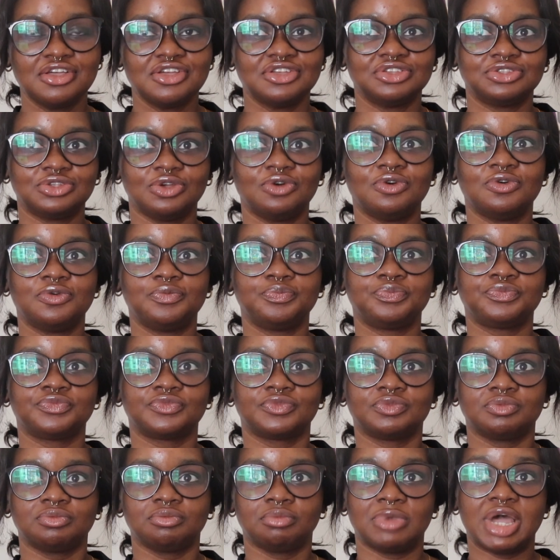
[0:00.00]
So
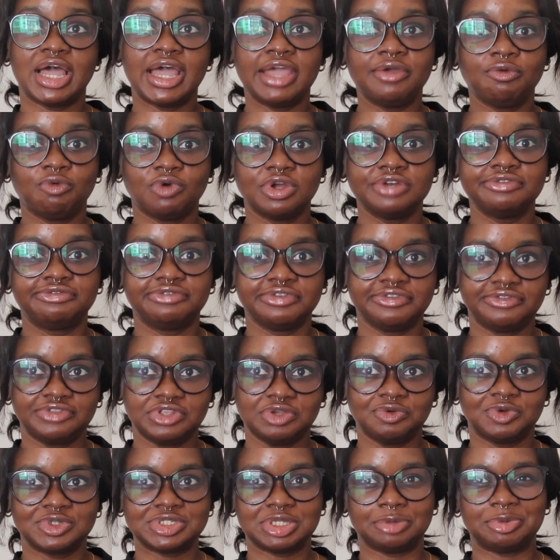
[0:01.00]
my
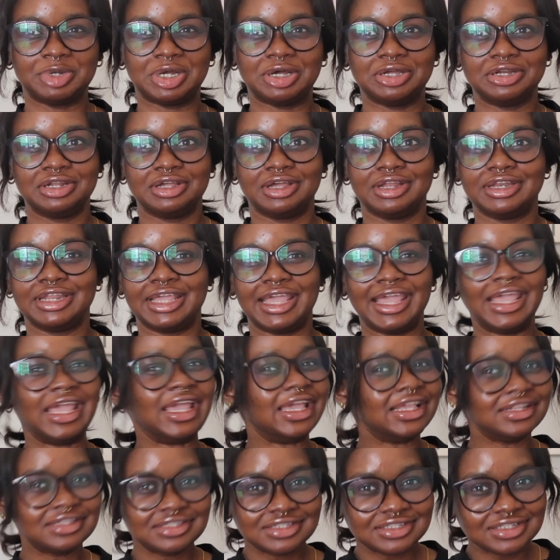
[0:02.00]
150 was about an
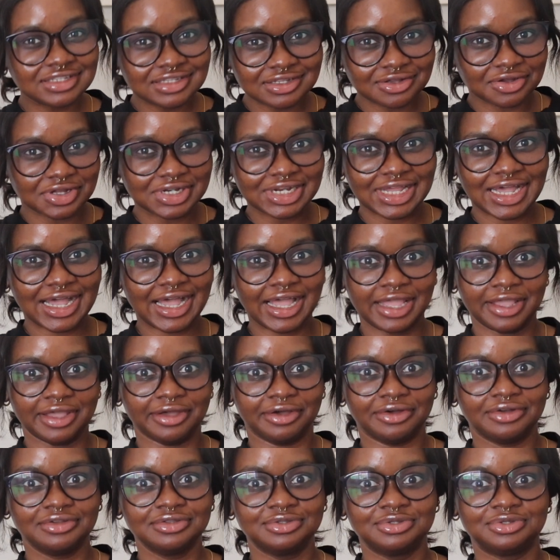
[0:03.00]
8 on
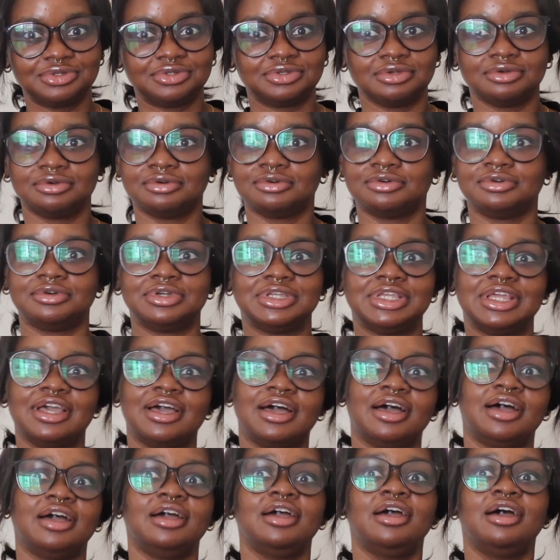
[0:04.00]
IELTS, so
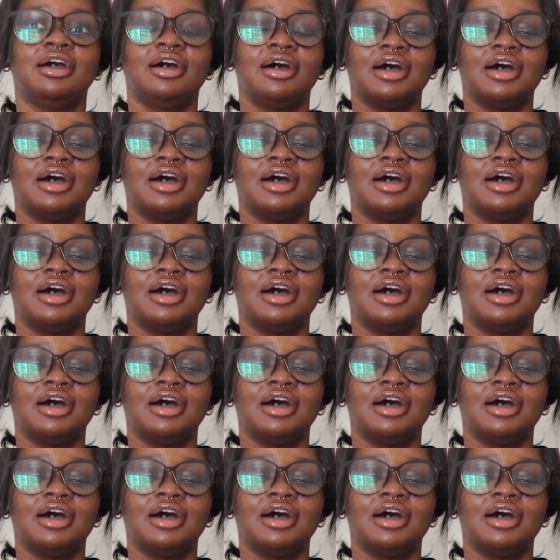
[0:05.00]
yeah,